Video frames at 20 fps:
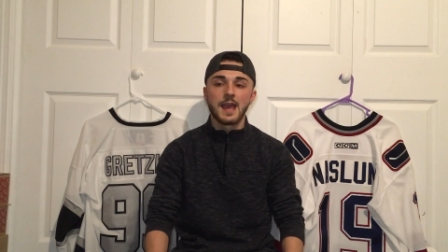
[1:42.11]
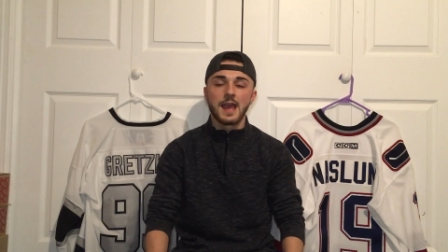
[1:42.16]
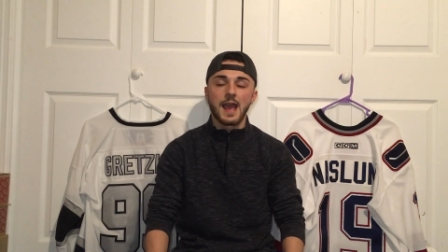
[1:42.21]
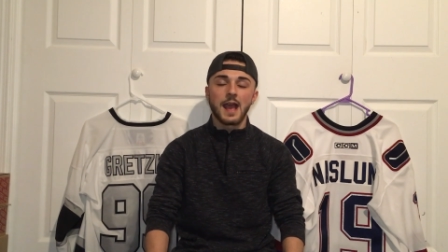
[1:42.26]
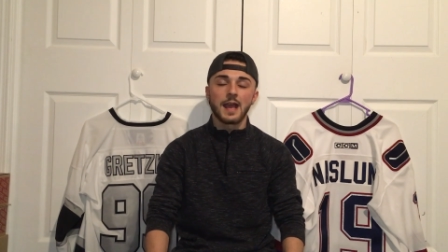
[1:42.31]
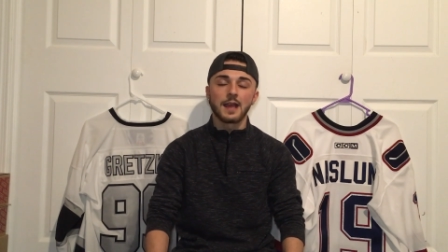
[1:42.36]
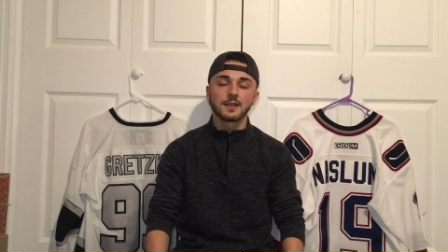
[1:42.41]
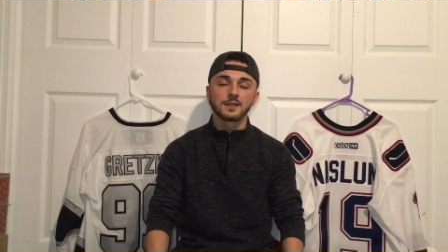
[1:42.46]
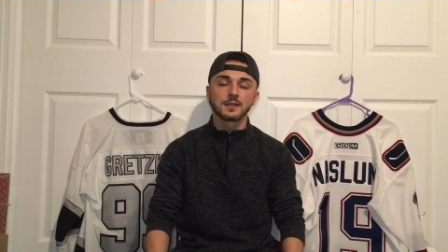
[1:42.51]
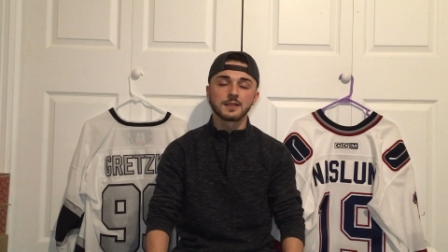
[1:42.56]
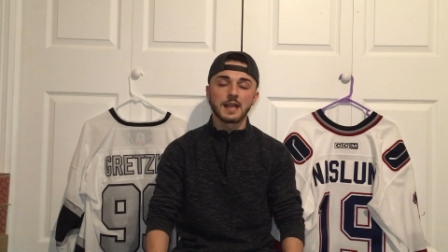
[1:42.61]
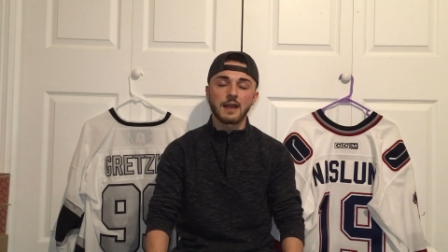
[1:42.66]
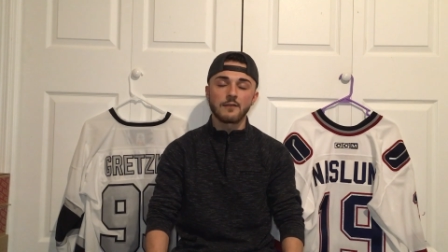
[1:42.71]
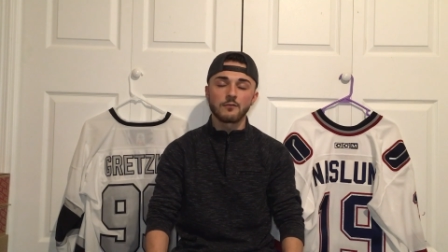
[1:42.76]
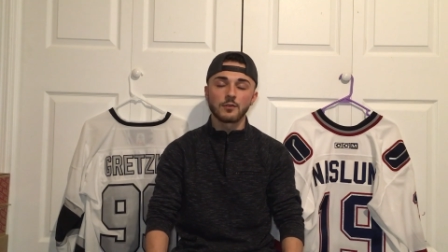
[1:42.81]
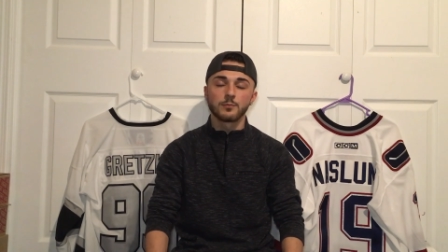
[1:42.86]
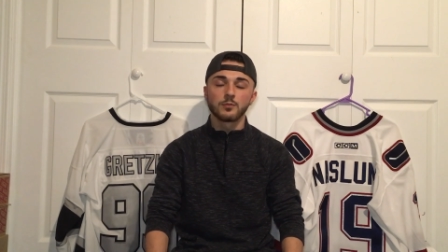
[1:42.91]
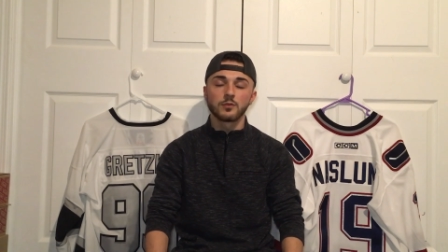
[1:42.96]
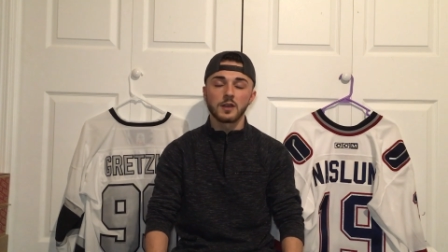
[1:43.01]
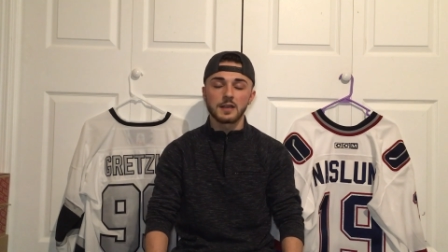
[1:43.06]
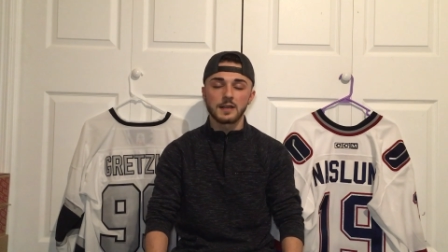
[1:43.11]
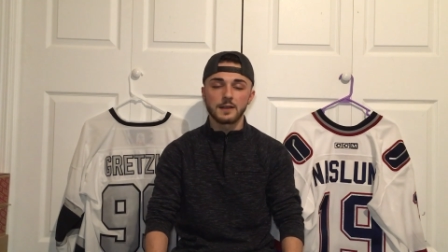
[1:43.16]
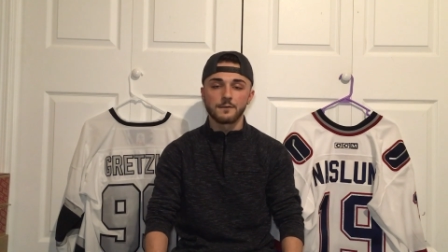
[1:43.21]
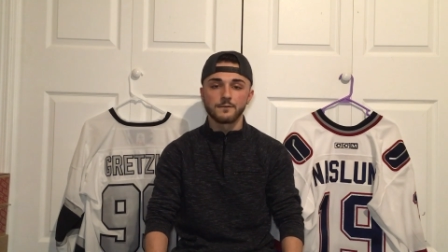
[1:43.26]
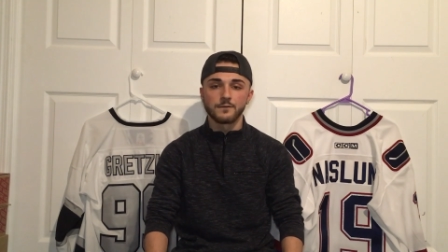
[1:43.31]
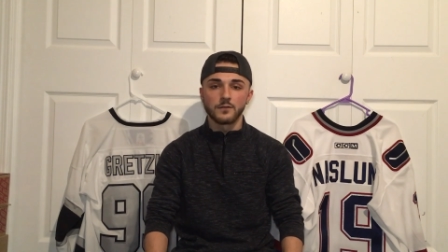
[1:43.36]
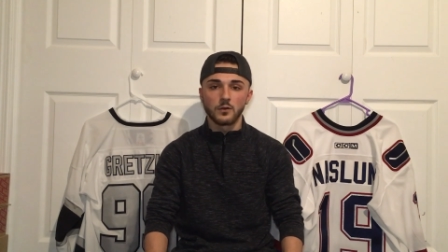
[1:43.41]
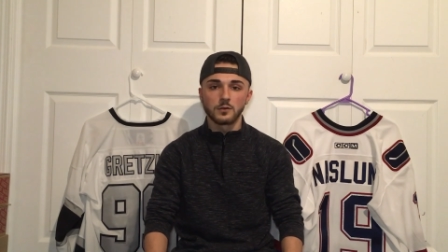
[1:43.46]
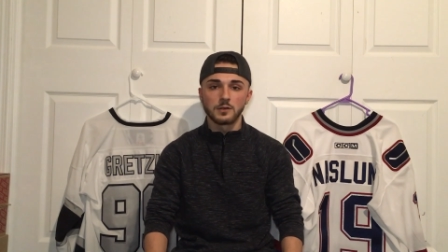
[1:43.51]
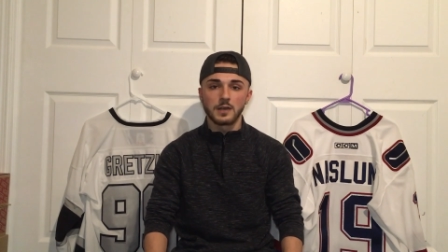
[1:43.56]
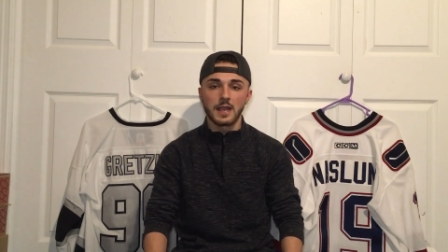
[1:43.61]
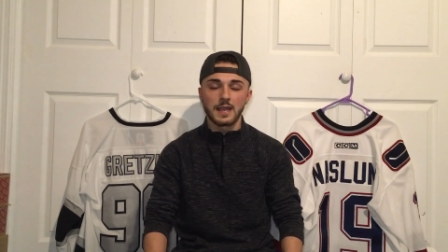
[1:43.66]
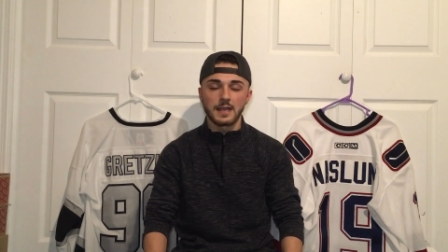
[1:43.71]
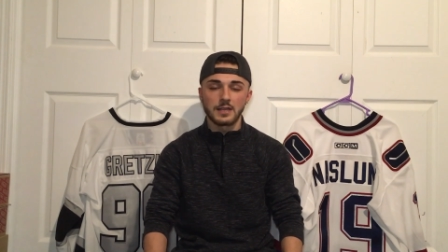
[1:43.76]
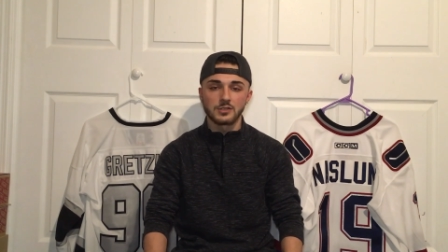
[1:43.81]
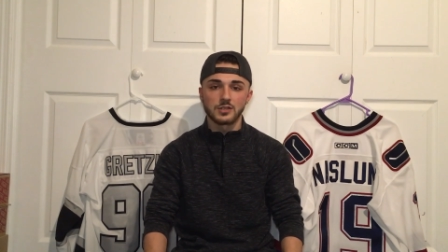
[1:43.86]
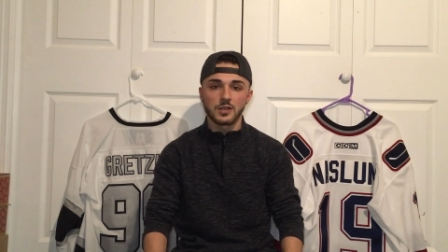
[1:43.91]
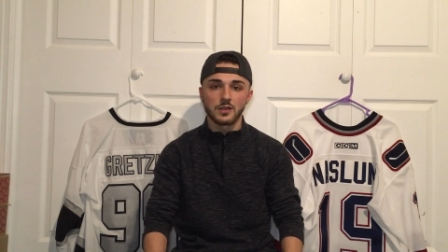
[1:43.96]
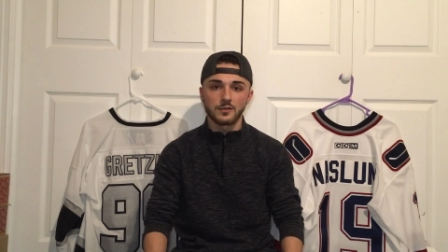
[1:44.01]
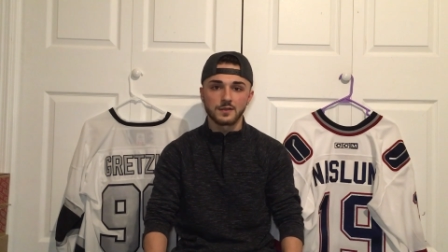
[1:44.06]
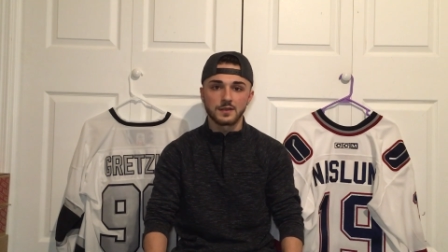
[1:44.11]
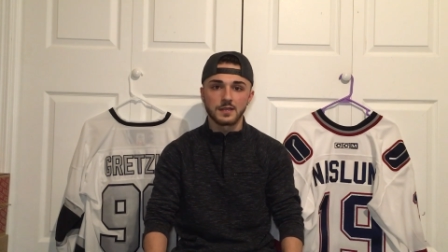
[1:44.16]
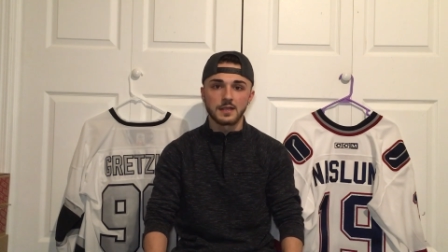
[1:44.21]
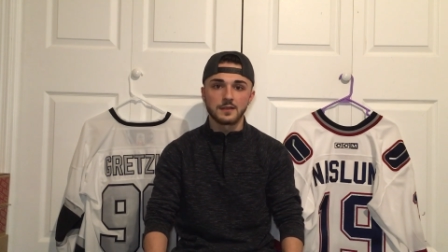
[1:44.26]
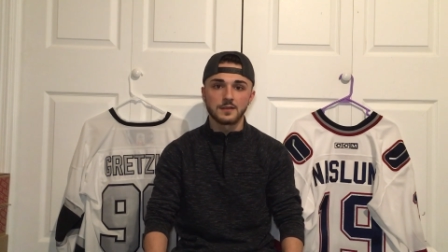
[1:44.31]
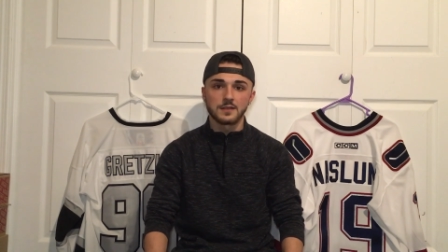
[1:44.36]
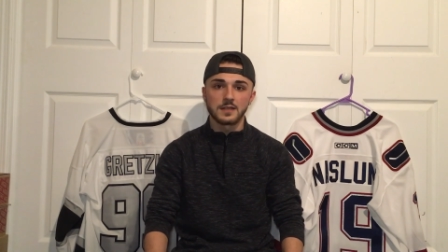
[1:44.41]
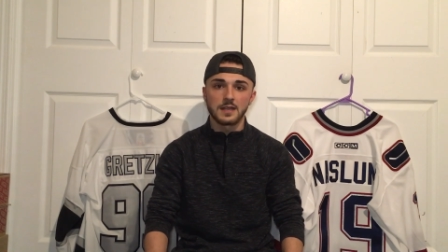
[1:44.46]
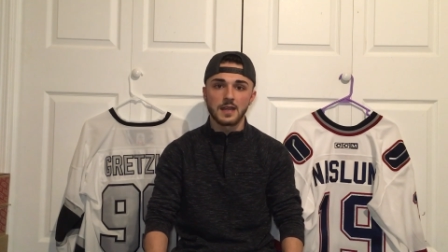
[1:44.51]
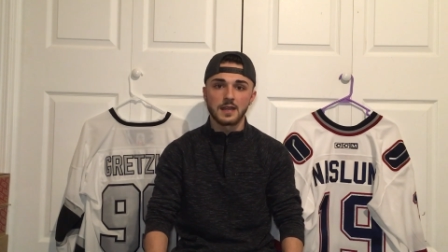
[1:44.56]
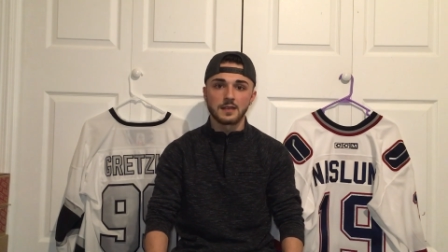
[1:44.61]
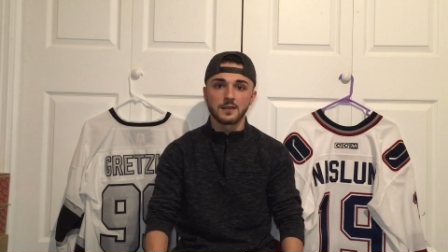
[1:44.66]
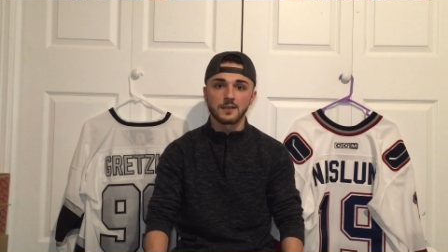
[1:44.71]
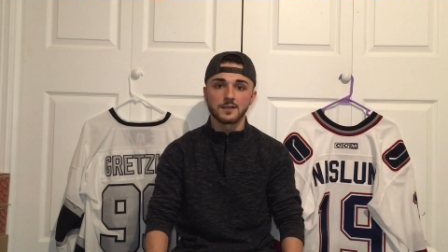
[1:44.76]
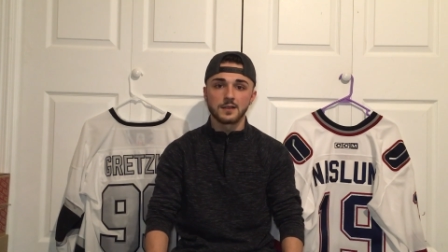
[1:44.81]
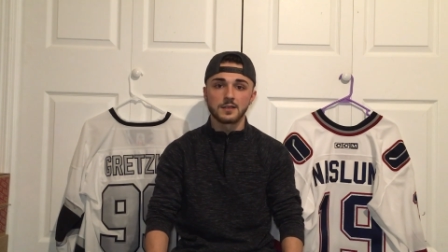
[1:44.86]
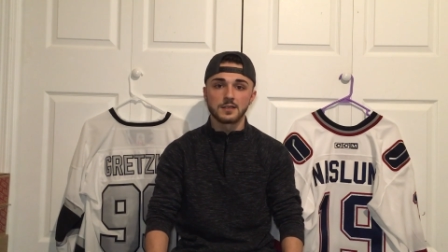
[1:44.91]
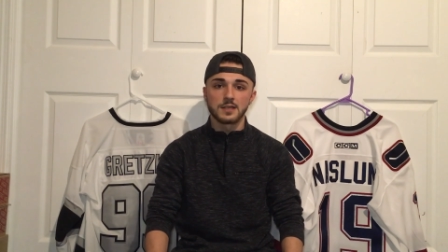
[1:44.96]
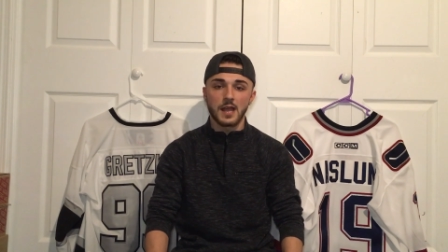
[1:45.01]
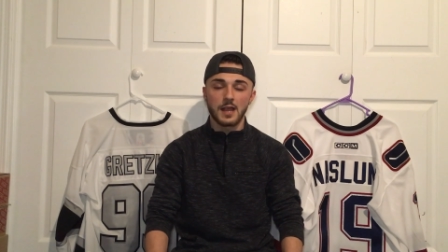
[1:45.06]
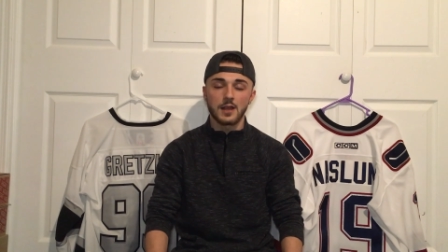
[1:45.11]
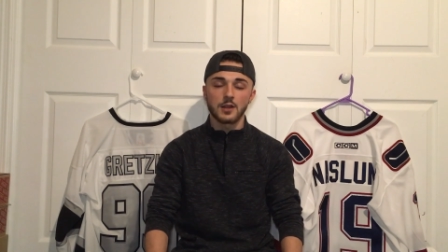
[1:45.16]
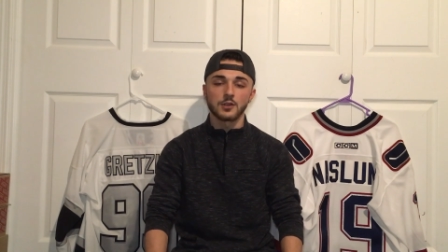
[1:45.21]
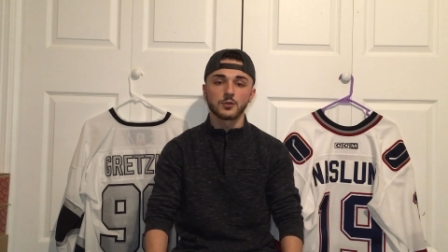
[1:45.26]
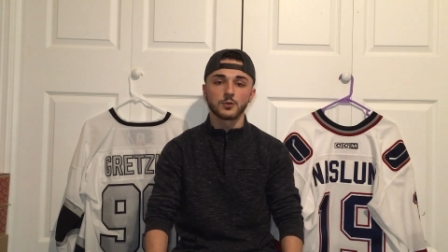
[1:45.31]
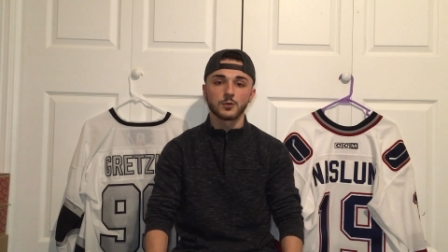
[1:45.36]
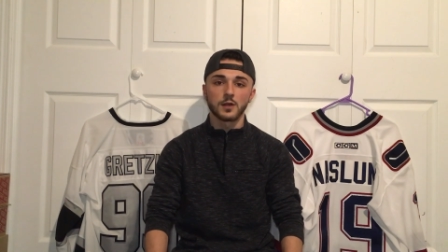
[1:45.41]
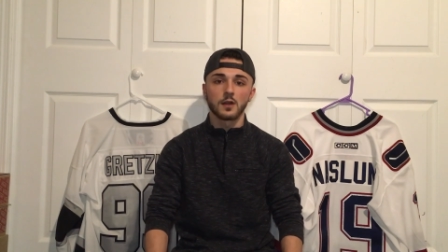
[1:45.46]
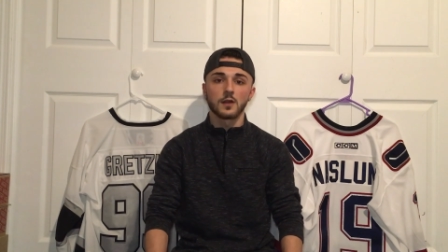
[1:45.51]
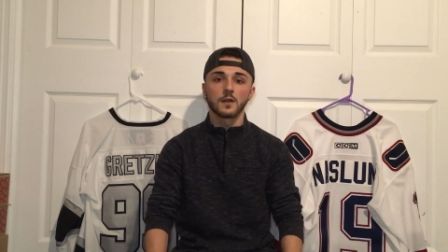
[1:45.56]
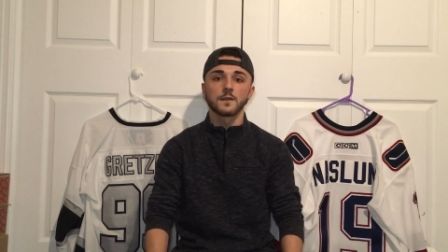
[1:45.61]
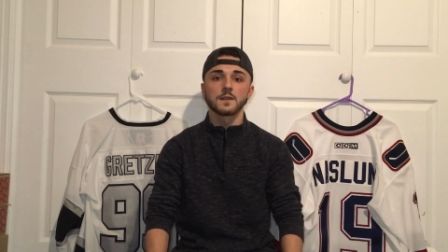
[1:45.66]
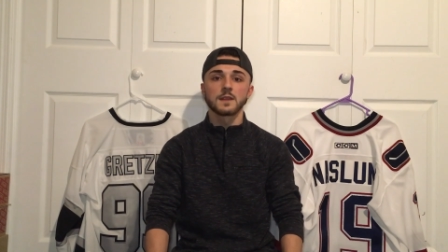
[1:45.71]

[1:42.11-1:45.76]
has never played a full NHL season in his entire career.